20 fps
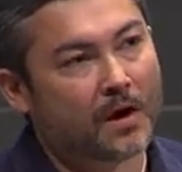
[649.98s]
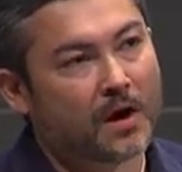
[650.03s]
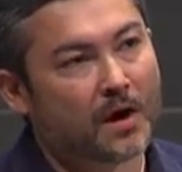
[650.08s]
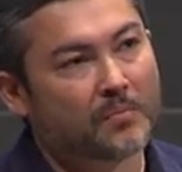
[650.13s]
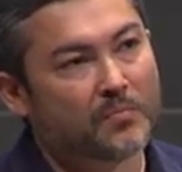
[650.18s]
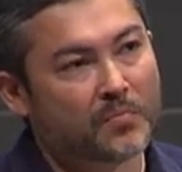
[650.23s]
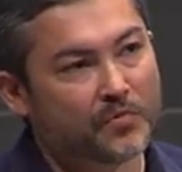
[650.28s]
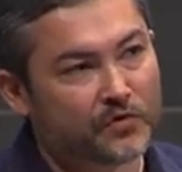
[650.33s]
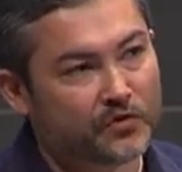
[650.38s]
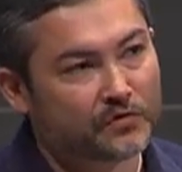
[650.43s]

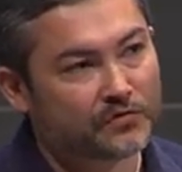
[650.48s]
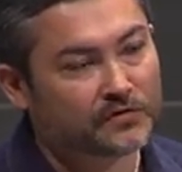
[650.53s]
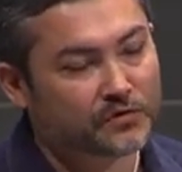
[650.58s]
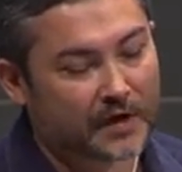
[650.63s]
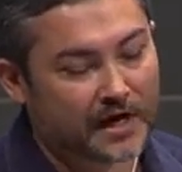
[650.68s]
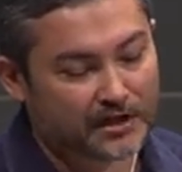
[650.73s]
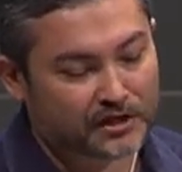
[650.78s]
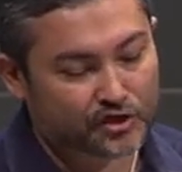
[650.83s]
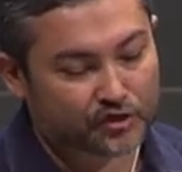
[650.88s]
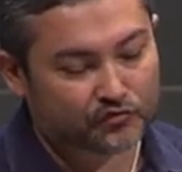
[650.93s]
moves to
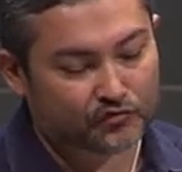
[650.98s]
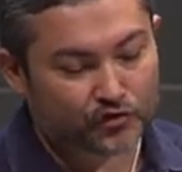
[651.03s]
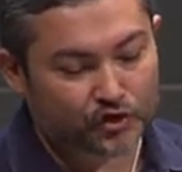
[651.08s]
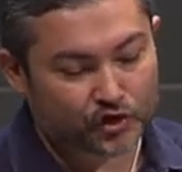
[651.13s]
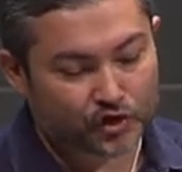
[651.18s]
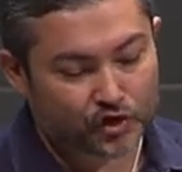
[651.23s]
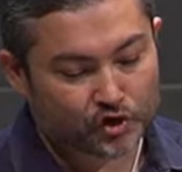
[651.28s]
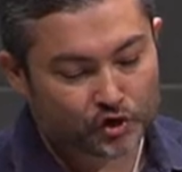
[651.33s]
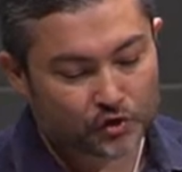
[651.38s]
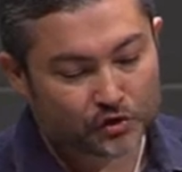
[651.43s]
actually
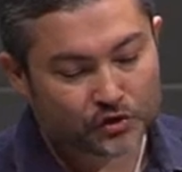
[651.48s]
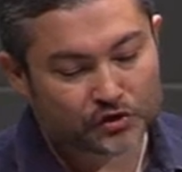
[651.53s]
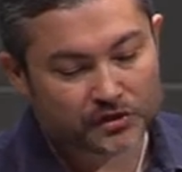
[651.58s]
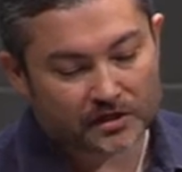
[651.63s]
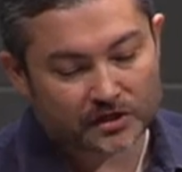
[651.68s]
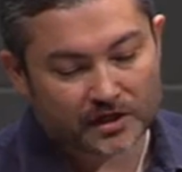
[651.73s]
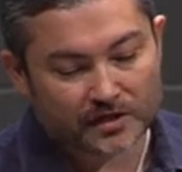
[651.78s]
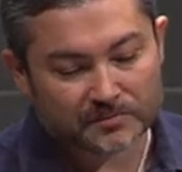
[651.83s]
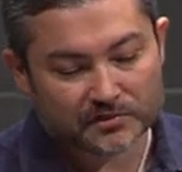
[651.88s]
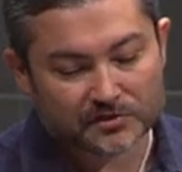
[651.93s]
reduce the
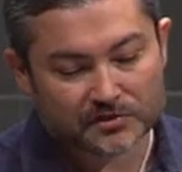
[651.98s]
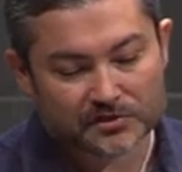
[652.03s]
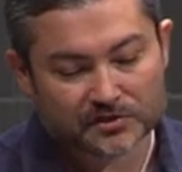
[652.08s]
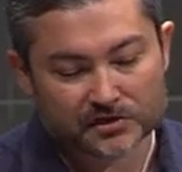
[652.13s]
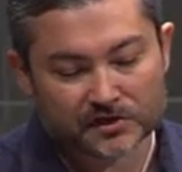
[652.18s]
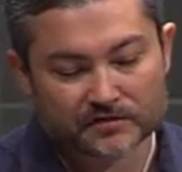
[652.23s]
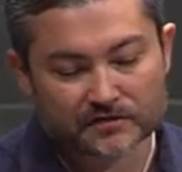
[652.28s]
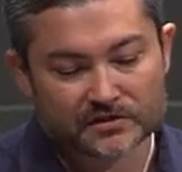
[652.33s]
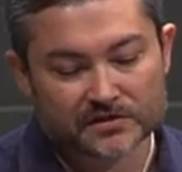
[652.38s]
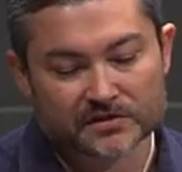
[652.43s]
number of
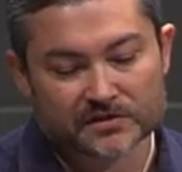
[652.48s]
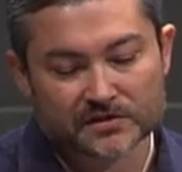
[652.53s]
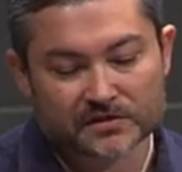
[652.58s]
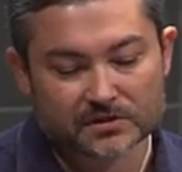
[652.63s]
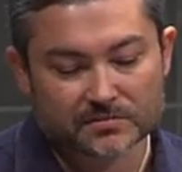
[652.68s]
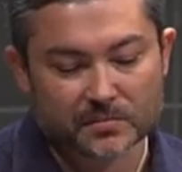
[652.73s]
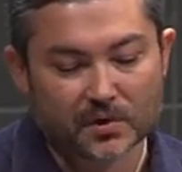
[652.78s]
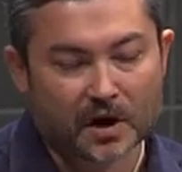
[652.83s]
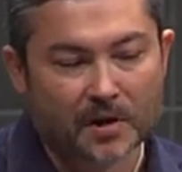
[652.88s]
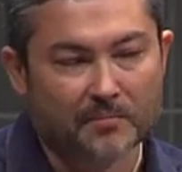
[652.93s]

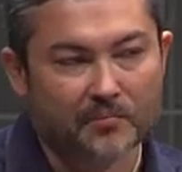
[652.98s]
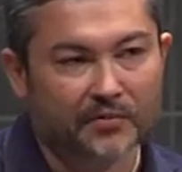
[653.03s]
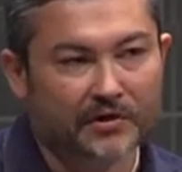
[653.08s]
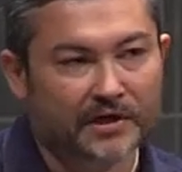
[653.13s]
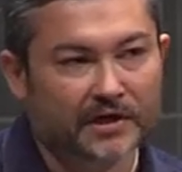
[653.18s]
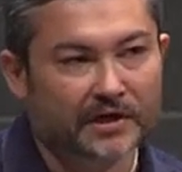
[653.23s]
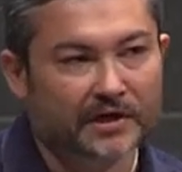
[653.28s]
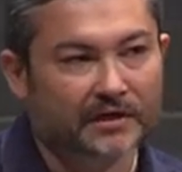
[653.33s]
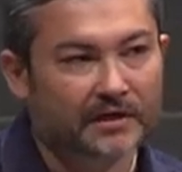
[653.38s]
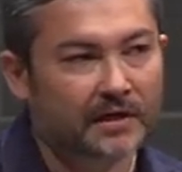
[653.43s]
services by
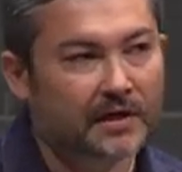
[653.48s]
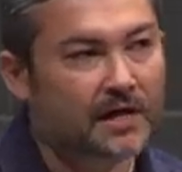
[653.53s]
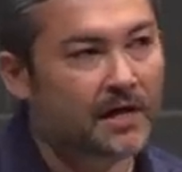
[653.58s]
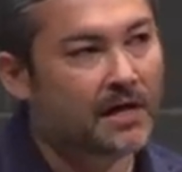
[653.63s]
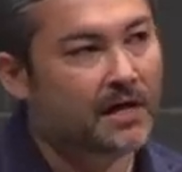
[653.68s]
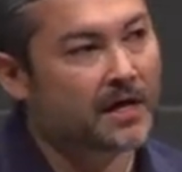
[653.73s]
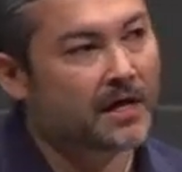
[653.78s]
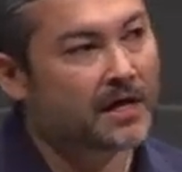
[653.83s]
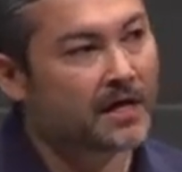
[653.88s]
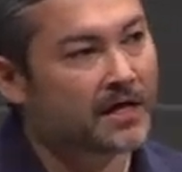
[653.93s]
bringing
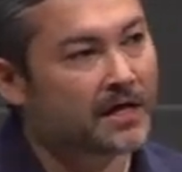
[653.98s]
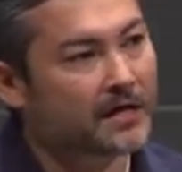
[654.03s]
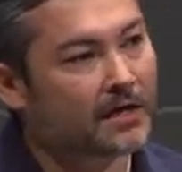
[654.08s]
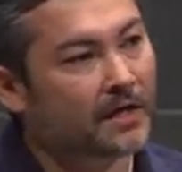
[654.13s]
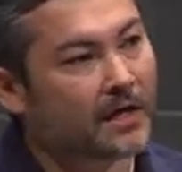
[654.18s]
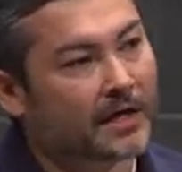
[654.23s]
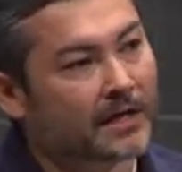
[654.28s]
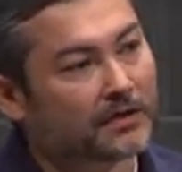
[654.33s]
in